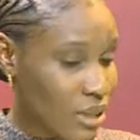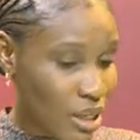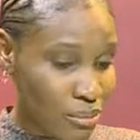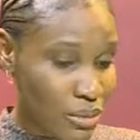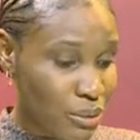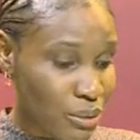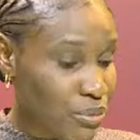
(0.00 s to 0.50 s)

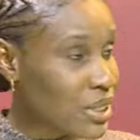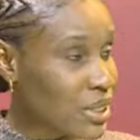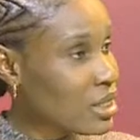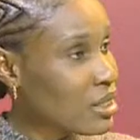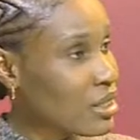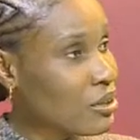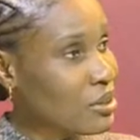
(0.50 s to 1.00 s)
I mean,
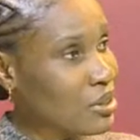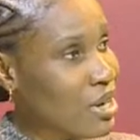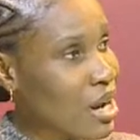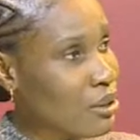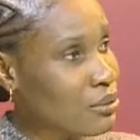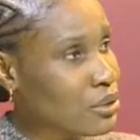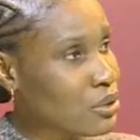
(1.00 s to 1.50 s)
presently on
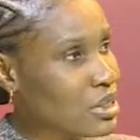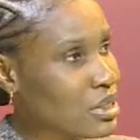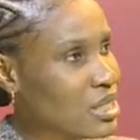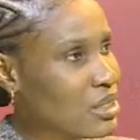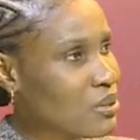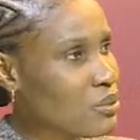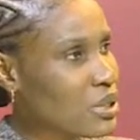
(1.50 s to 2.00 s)
ground to
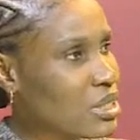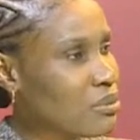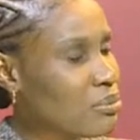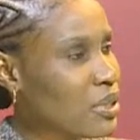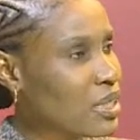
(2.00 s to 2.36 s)
deal with.